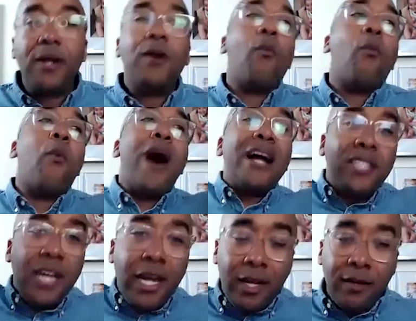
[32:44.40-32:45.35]

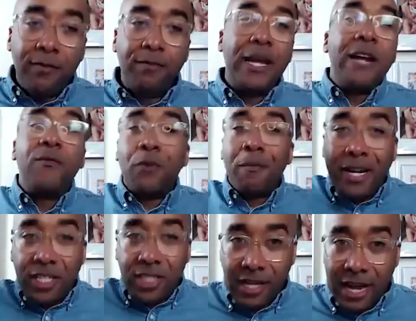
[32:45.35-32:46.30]
watching
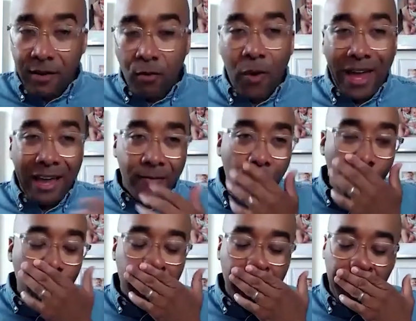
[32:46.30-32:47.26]
information kind of wave
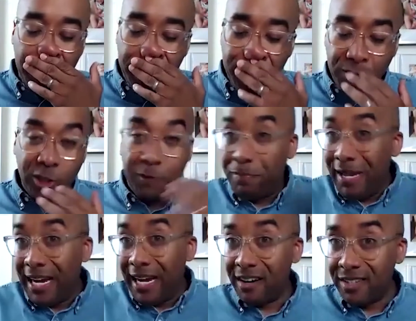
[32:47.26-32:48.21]
over you, just
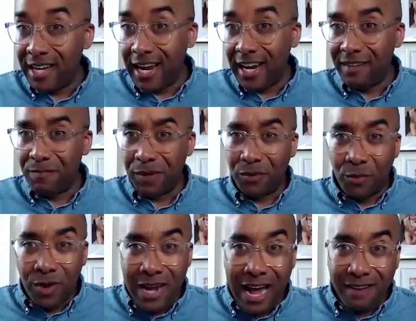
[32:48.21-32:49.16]
being entertained. But we're
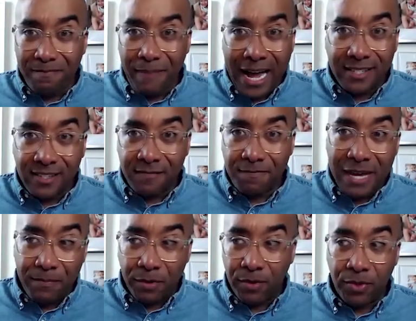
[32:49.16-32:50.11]
not passive
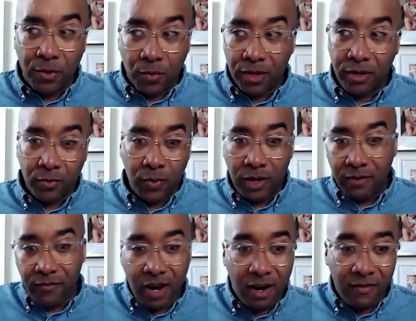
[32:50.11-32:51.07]
people in the world. We're
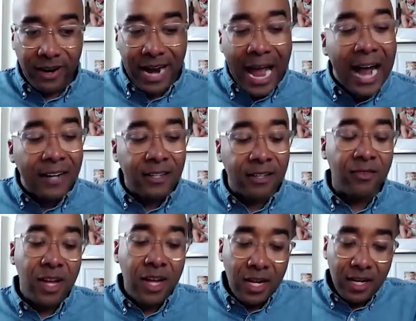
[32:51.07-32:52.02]
very, very active
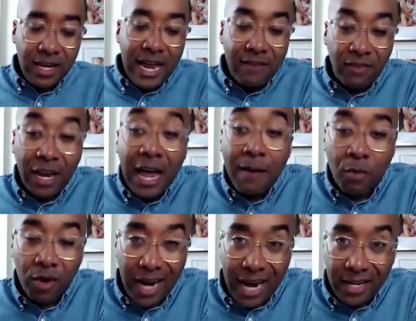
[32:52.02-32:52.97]
and have a lot
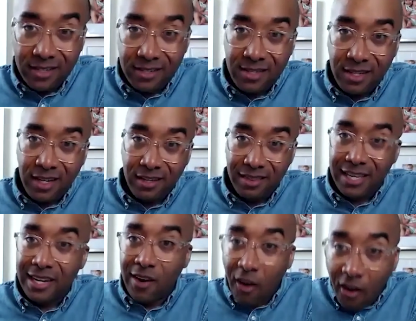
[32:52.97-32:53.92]
more agency
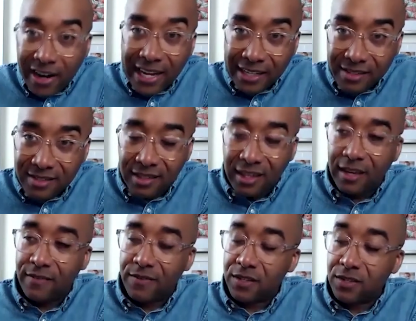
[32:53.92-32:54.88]
than audience
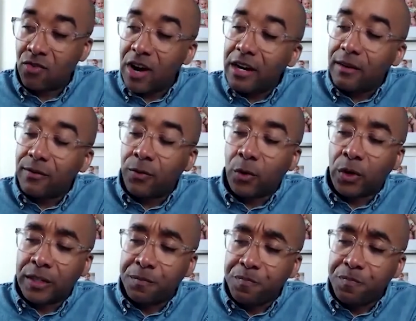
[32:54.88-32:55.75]
gives us credit for.